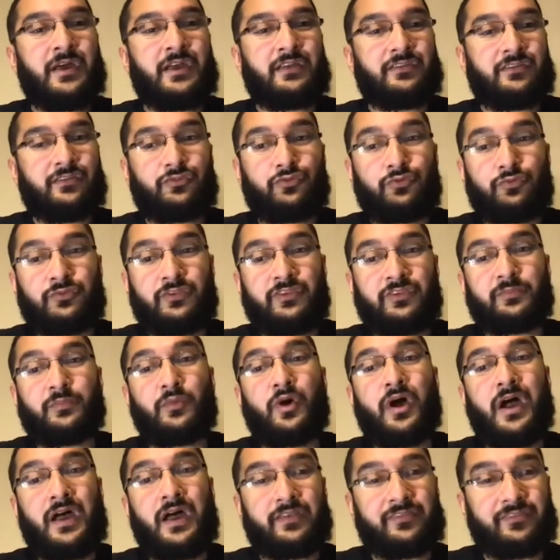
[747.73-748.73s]
to do this
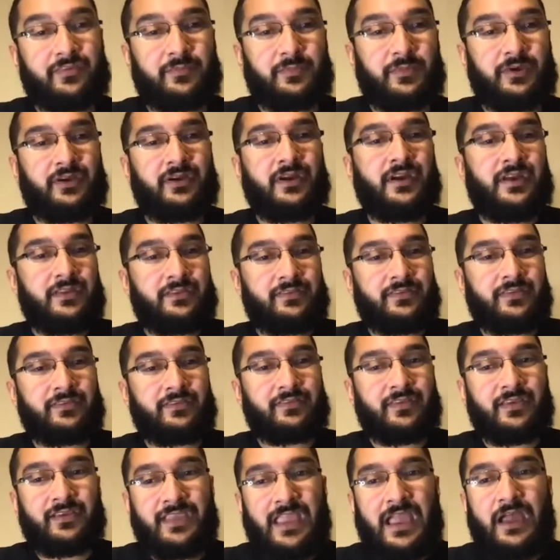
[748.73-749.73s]
muhasabah, this
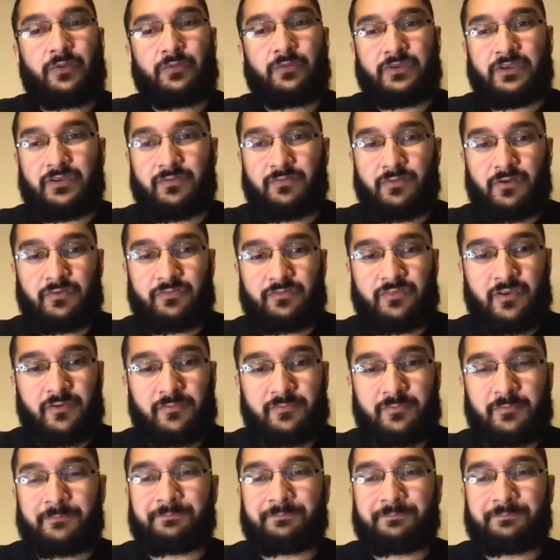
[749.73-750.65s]
accounting of ourselves.